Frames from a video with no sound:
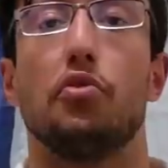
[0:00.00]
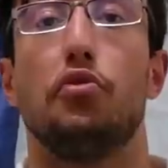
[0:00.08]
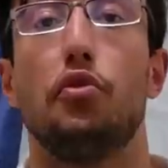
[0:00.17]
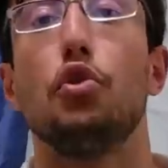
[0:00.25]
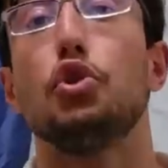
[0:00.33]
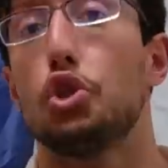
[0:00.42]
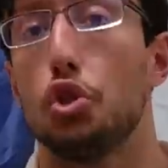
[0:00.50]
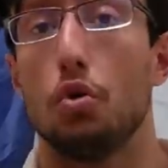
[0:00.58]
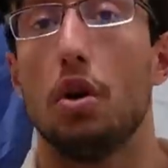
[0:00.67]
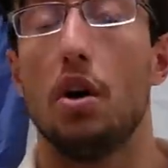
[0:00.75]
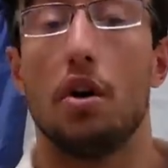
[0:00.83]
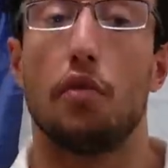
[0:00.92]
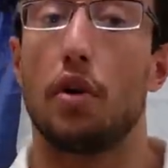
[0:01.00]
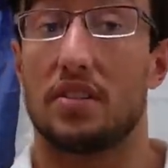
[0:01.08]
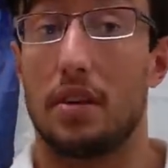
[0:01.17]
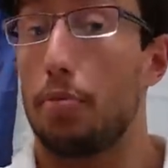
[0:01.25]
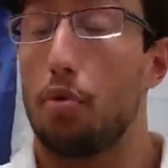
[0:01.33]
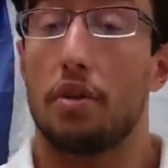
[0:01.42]
virtue, for
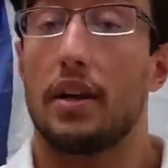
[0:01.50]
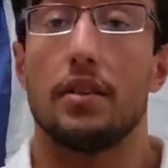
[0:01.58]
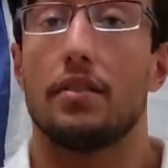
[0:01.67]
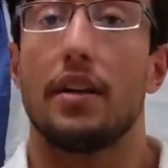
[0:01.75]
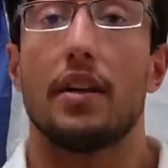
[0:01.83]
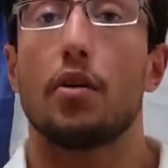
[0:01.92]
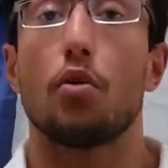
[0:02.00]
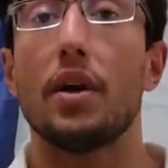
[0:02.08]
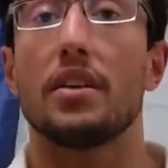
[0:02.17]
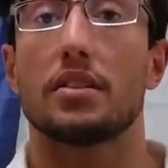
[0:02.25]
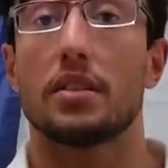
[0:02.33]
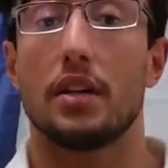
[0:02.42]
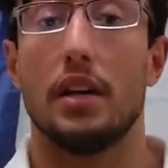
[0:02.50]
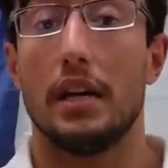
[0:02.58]
example, again, taking a risk.